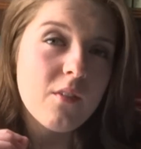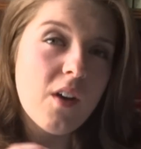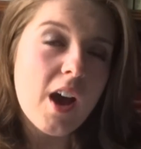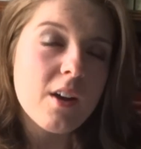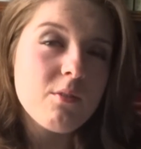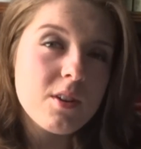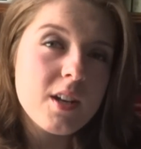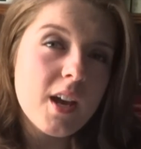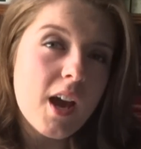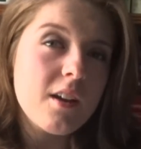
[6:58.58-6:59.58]
if I read
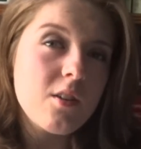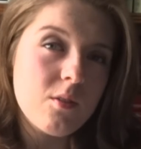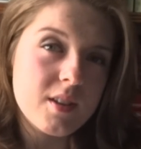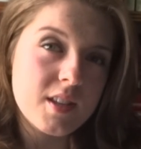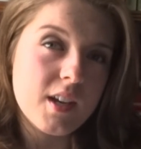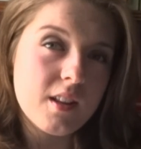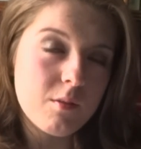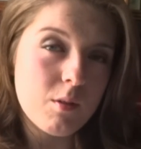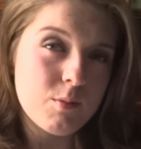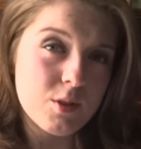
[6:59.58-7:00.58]
it, I know exactly
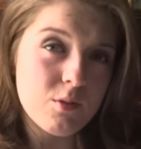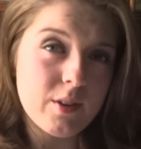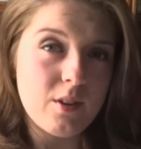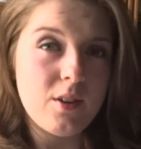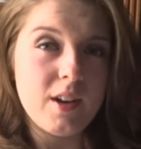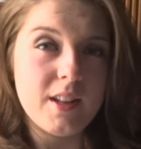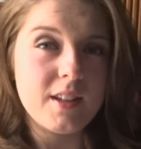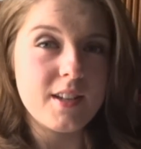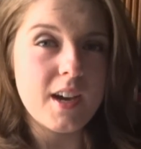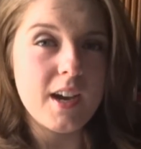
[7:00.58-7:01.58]
what was going on at
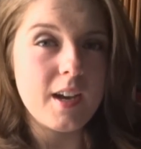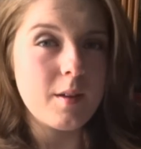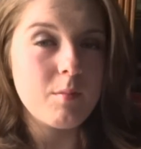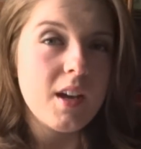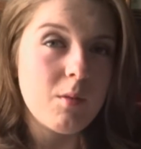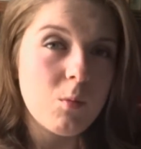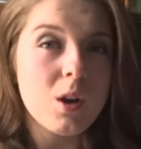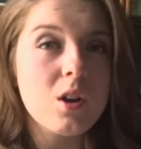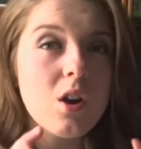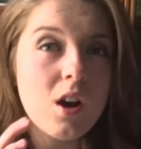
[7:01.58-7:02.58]
the time and
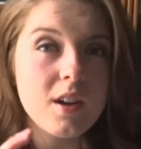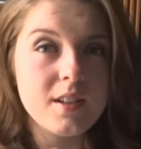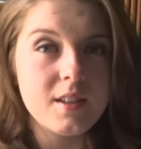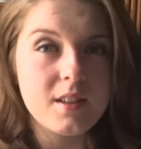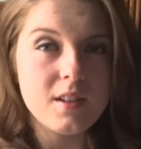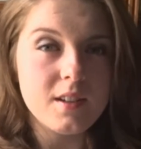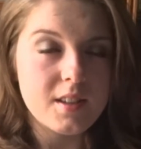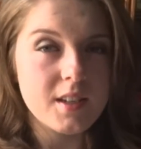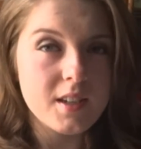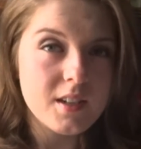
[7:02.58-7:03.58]
what caused the
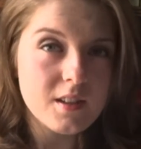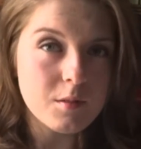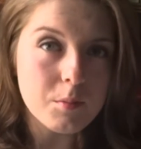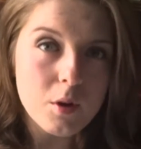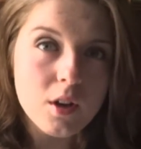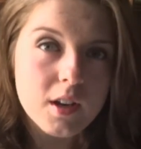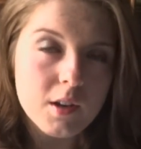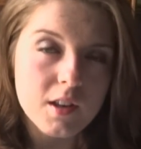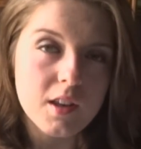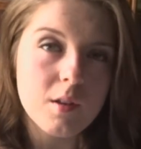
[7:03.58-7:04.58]
scene in the book and the